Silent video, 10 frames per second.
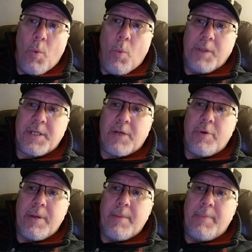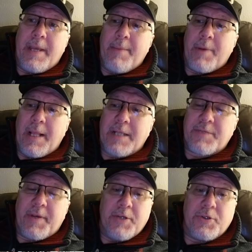Once it became a
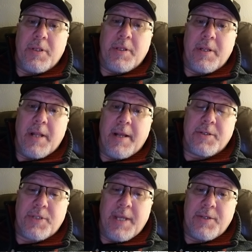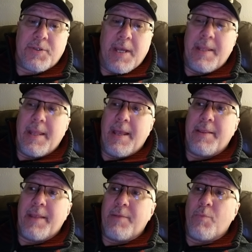classification in the United States
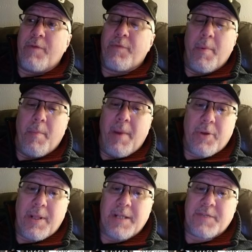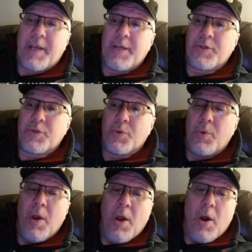and then went from a minor classification
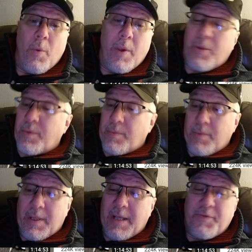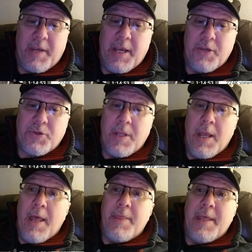to a regular classification,
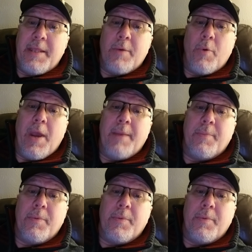then they were